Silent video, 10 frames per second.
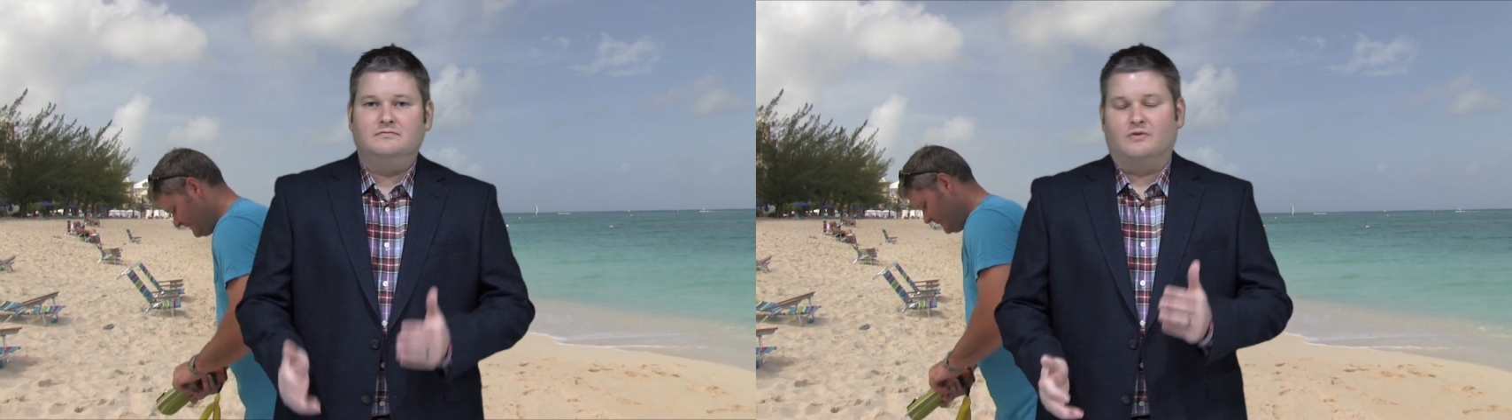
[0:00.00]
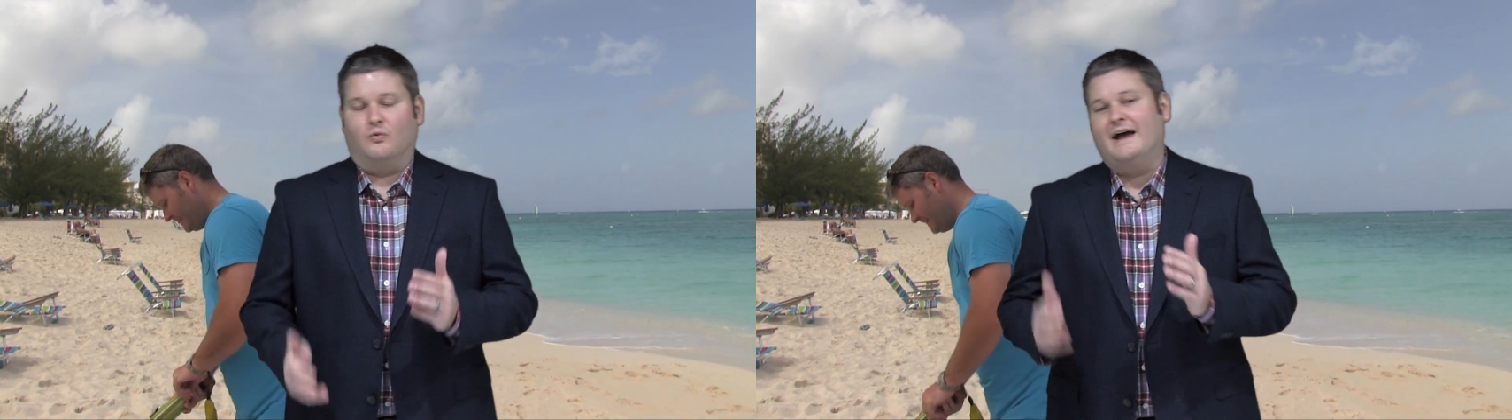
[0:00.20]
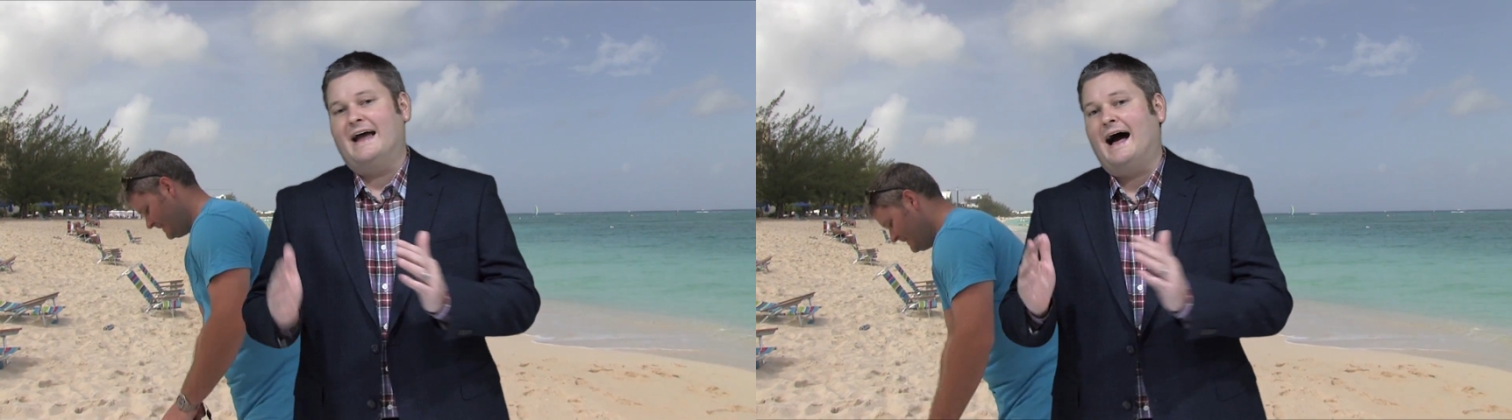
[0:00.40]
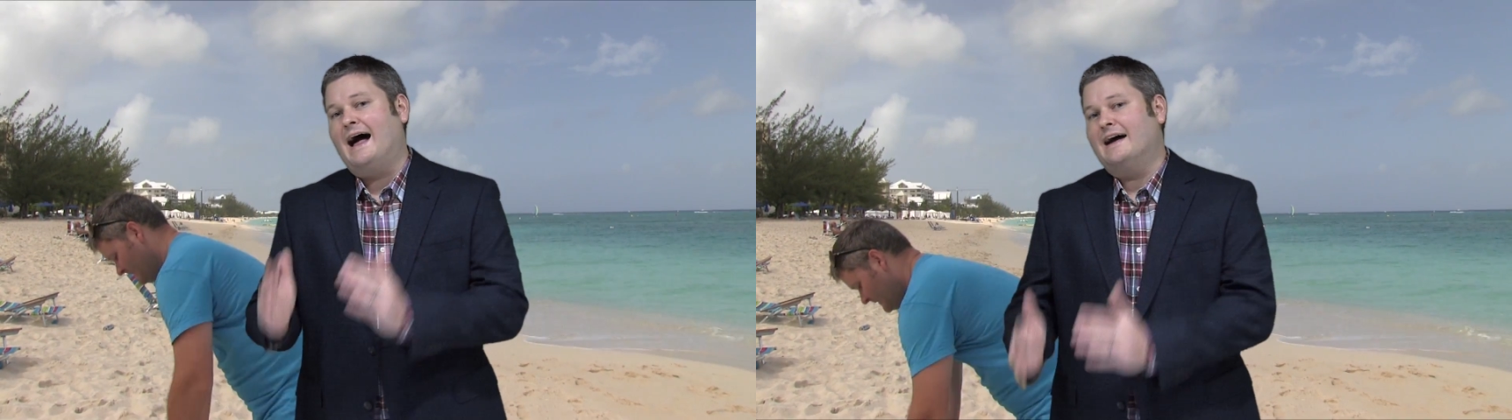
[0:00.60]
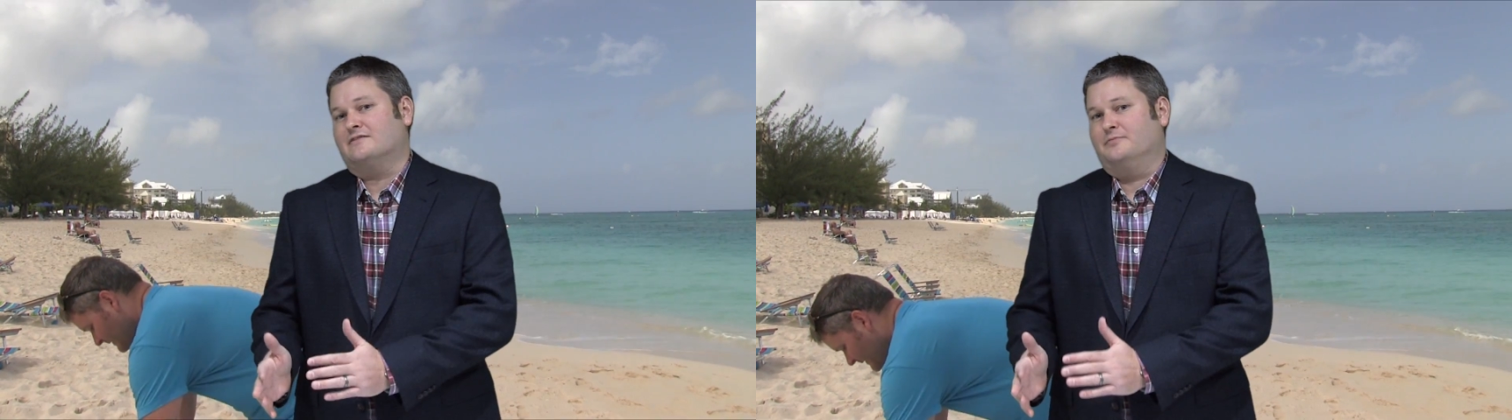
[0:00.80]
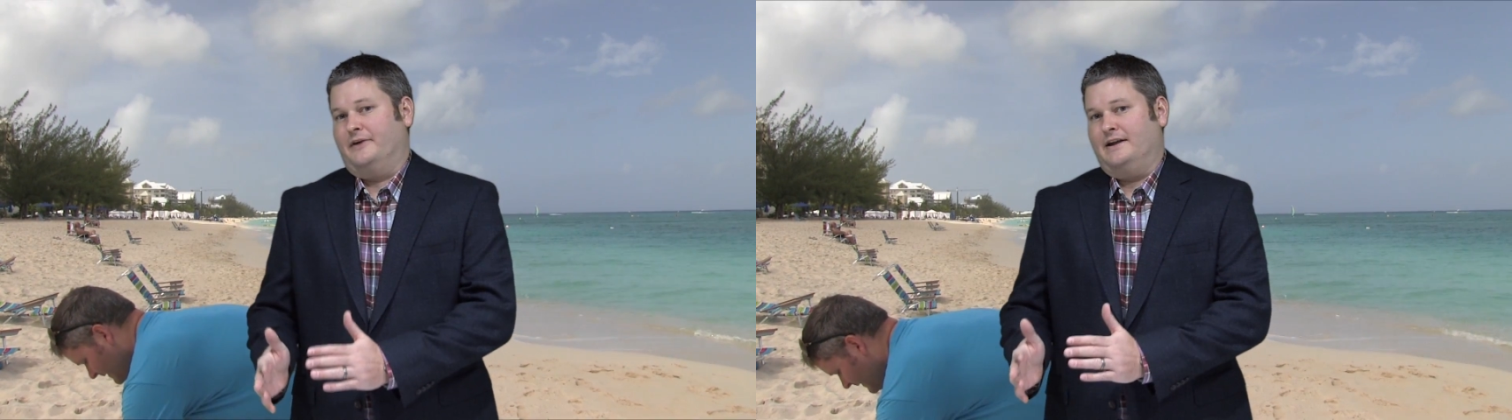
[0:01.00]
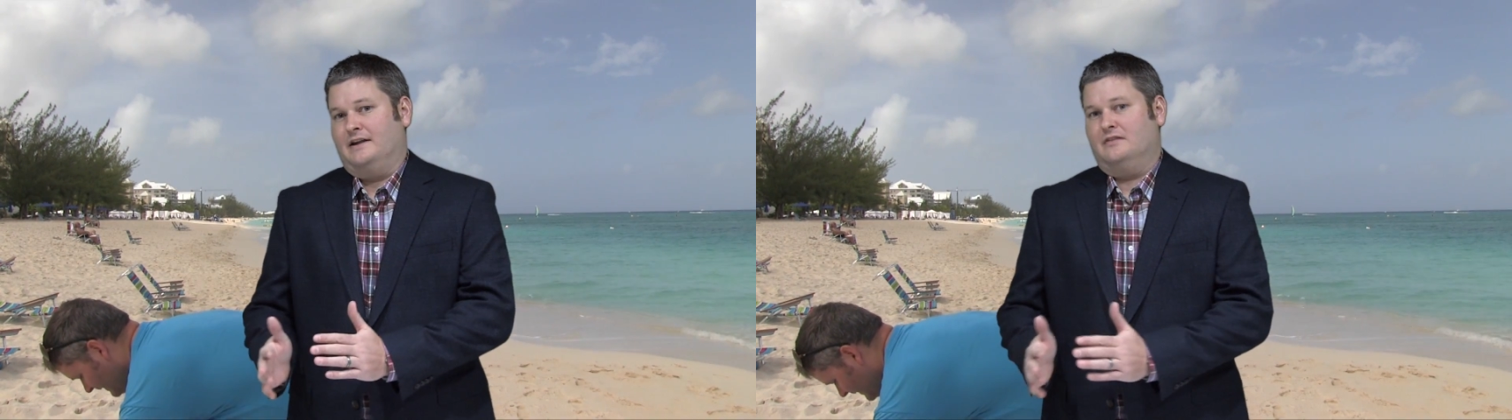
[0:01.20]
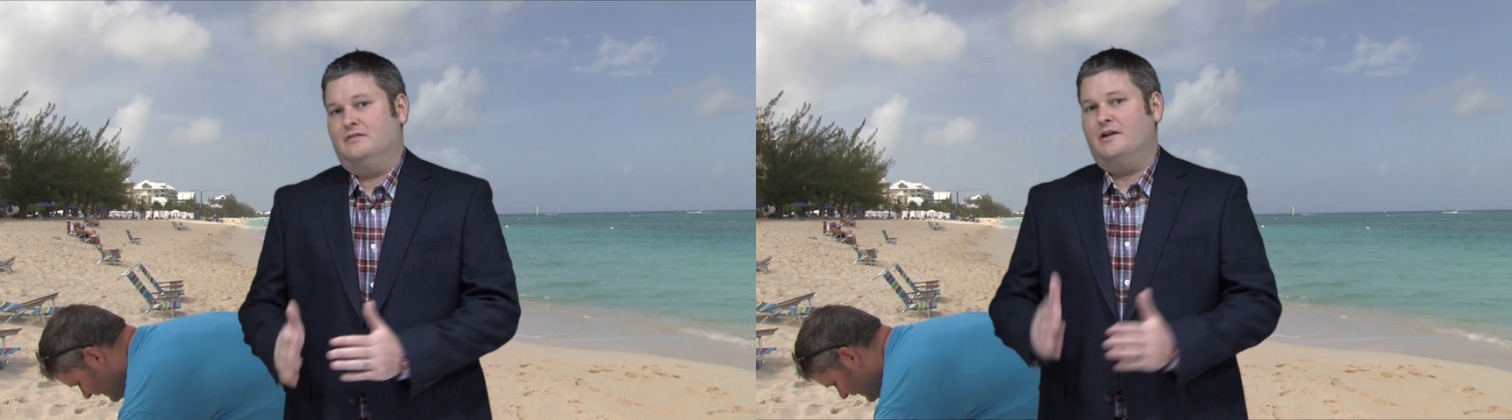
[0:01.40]
way I explain
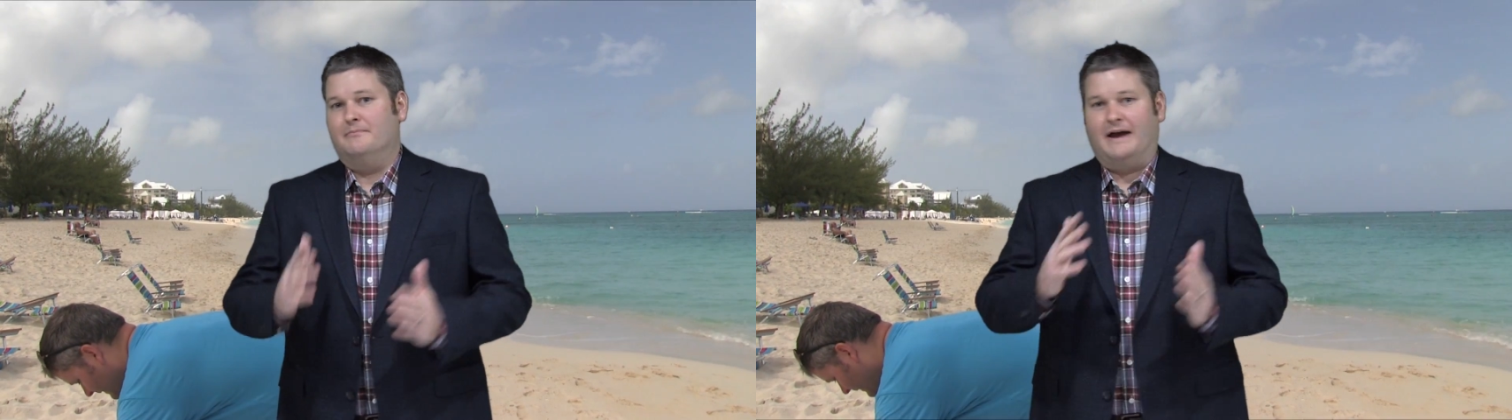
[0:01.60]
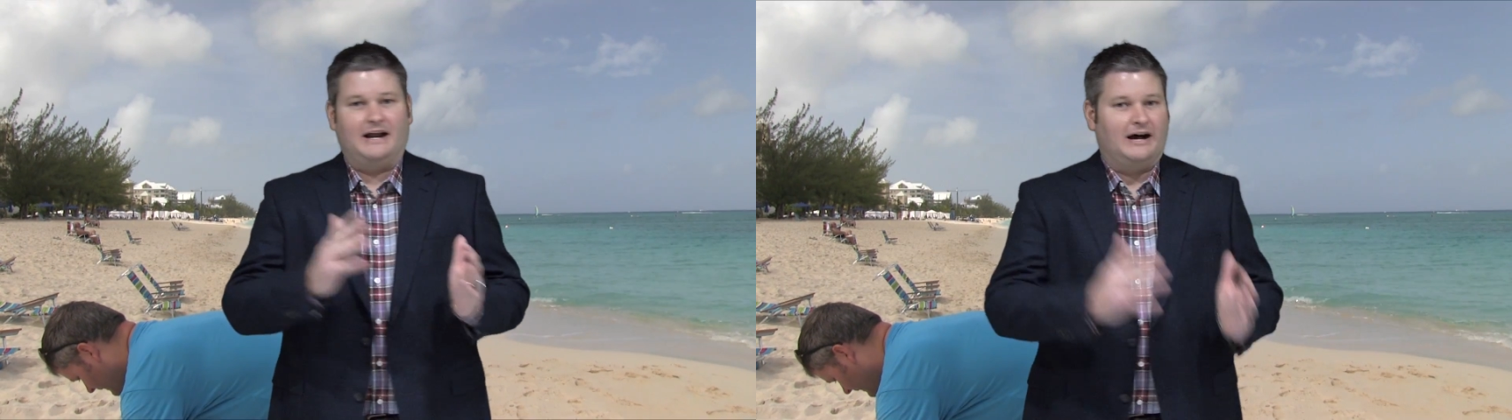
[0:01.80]
it may